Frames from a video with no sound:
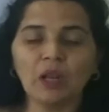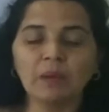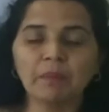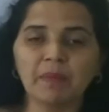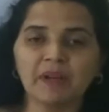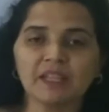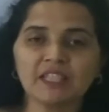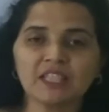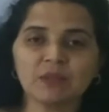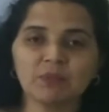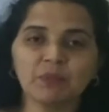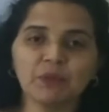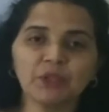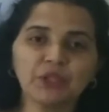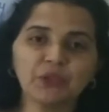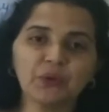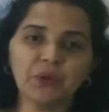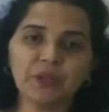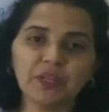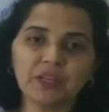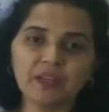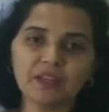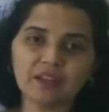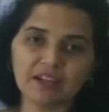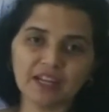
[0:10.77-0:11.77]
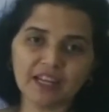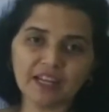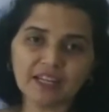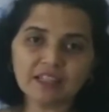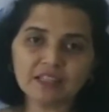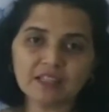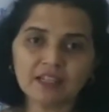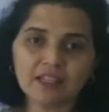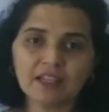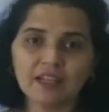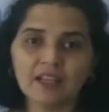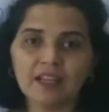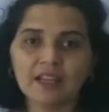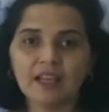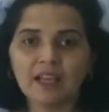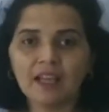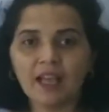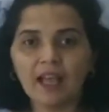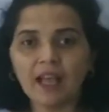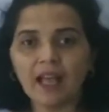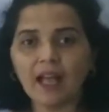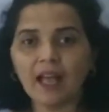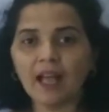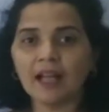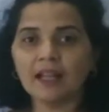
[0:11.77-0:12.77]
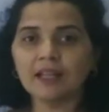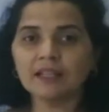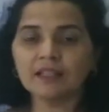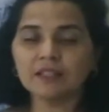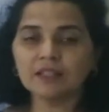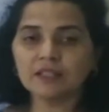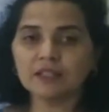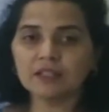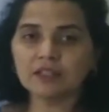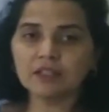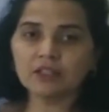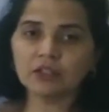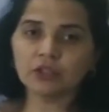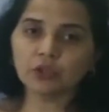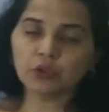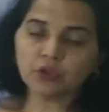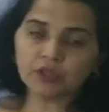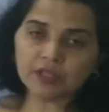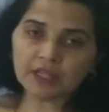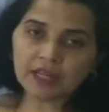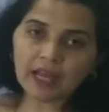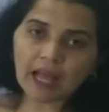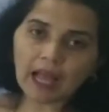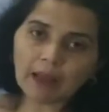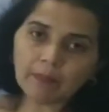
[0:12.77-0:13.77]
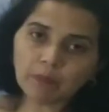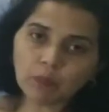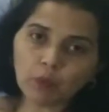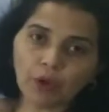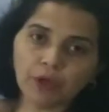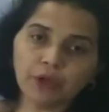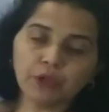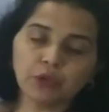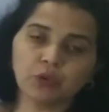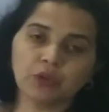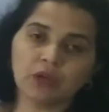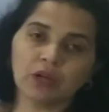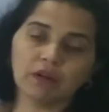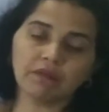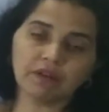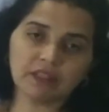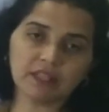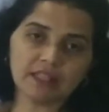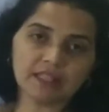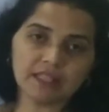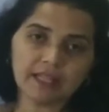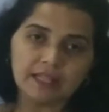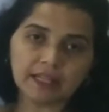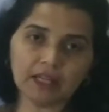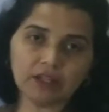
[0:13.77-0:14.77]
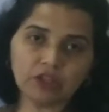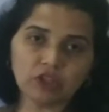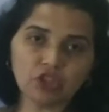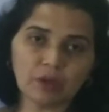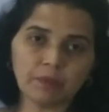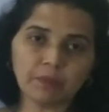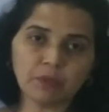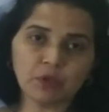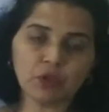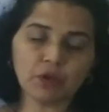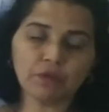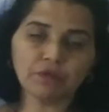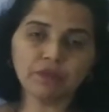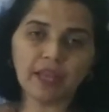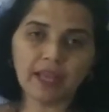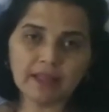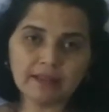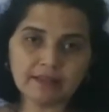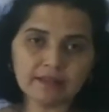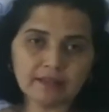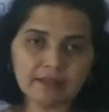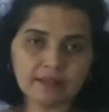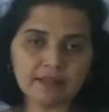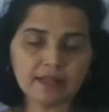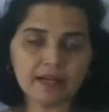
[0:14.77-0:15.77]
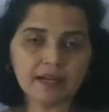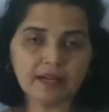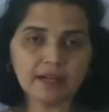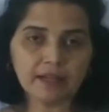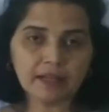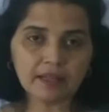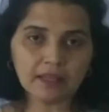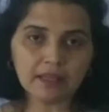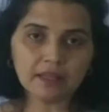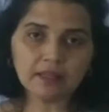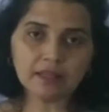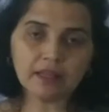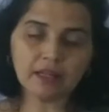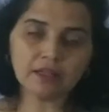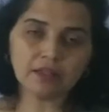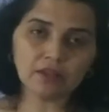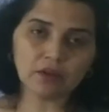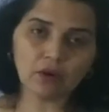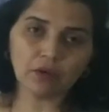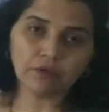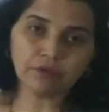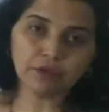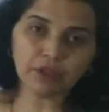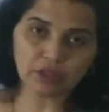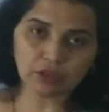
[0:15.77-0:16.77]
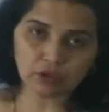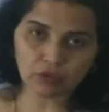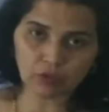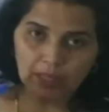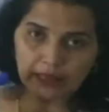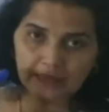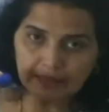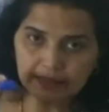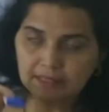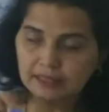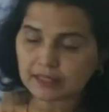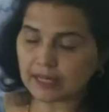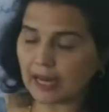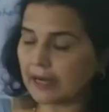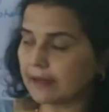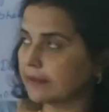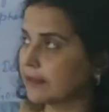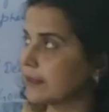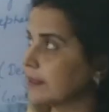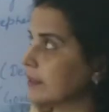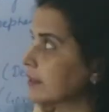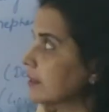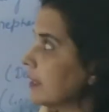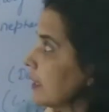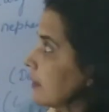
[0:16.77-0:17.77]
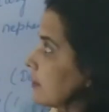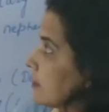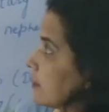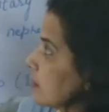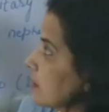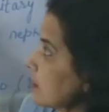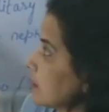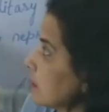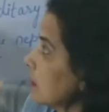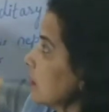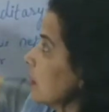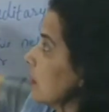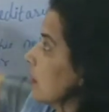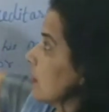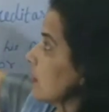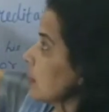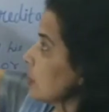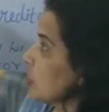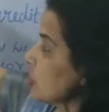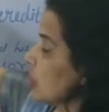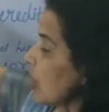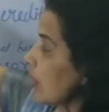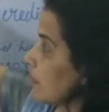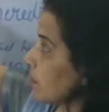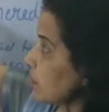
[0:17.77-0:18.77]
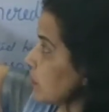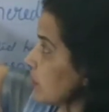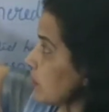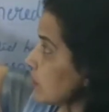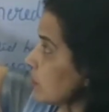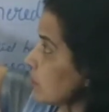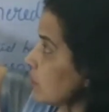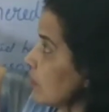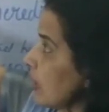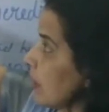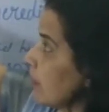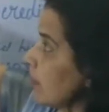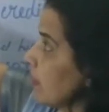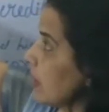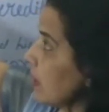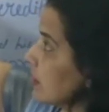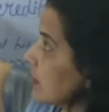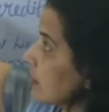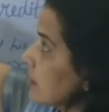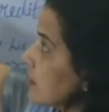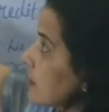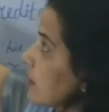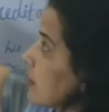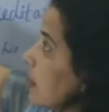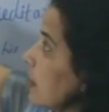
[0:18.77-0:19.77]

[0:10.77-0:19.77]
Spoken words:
must be doing great. And today I'm going to cover the second chapter of the NCERT, that of the 12th standard. That is, the chapter's name is